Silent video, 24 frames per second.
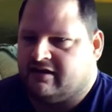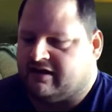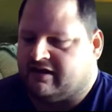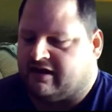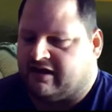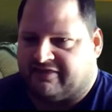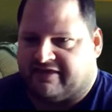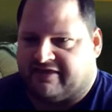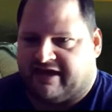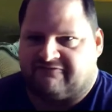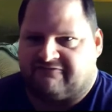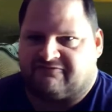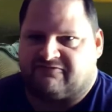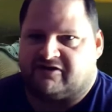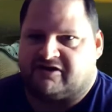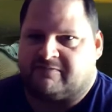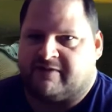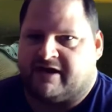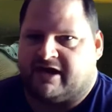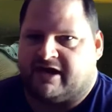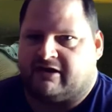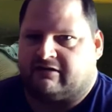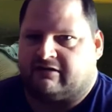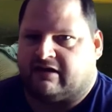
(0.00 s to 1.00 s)
That freaked
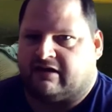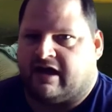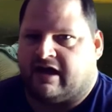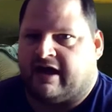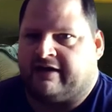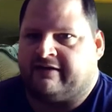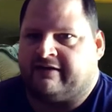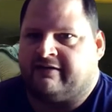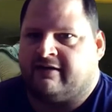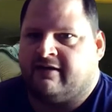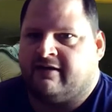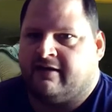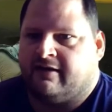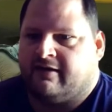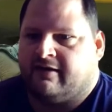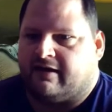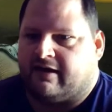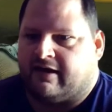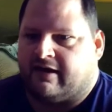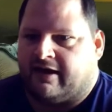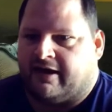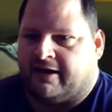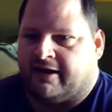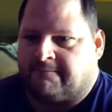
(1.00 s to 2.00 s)
me out a lot.
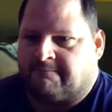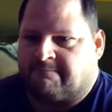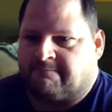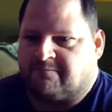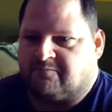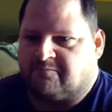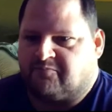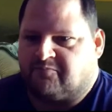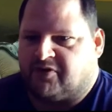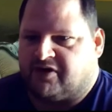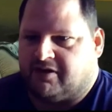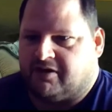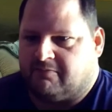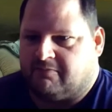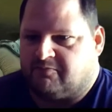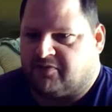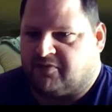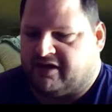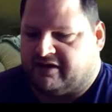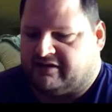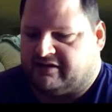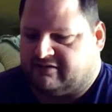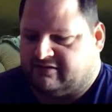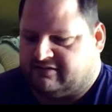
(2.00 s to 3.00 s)
But
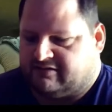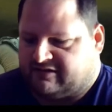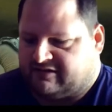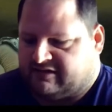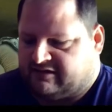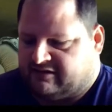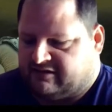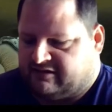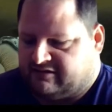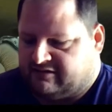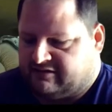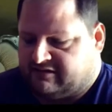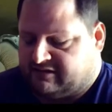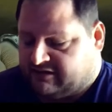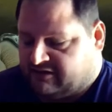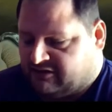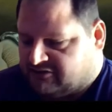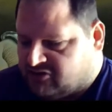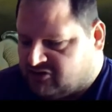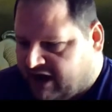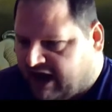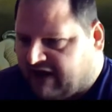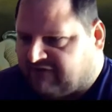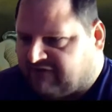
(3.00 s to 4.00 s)

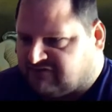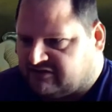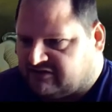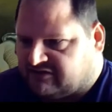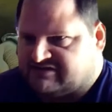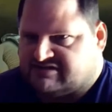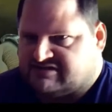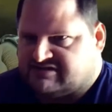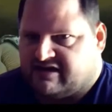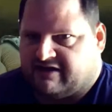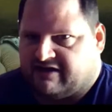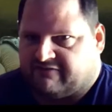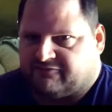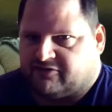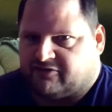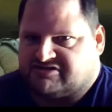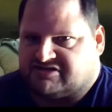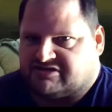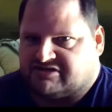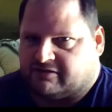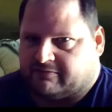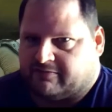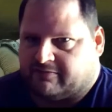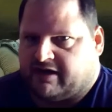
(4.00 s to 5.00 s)
you have to listen to that
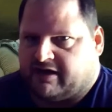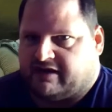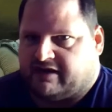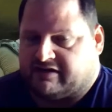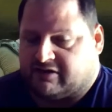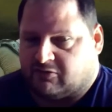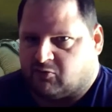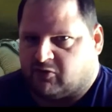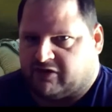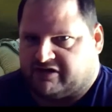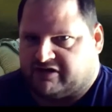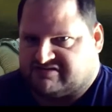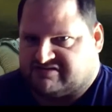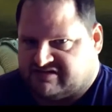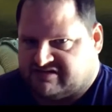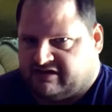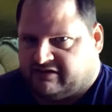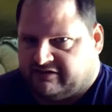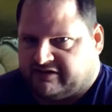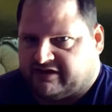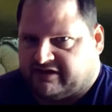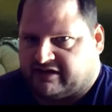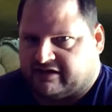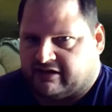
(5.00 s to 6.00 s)
voice in your mind and what it's
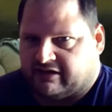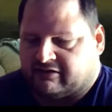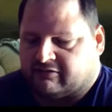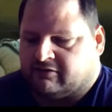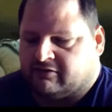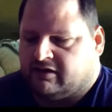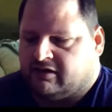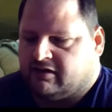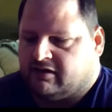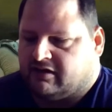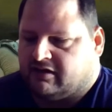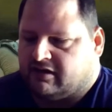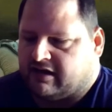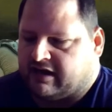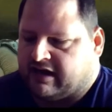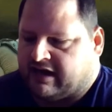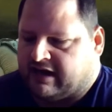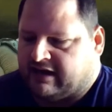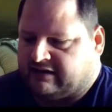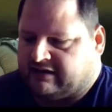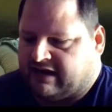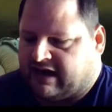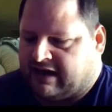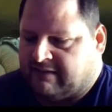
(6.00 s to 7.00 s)
telling you,
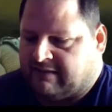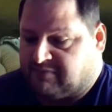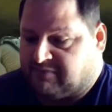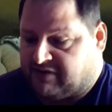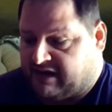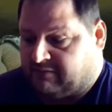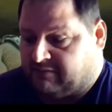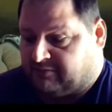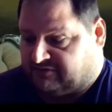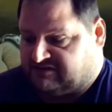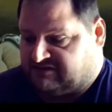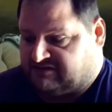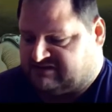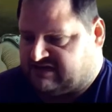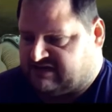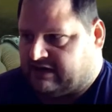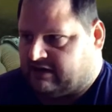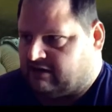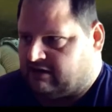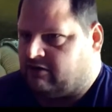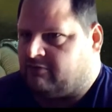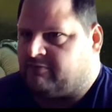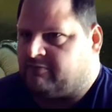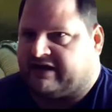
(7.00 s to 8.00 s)
and be able to
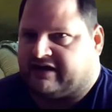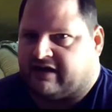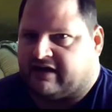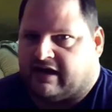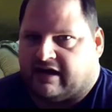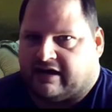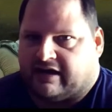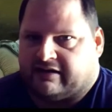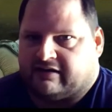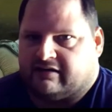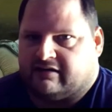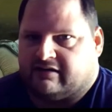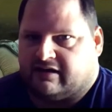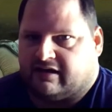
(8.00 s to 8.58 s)
say, oh my God,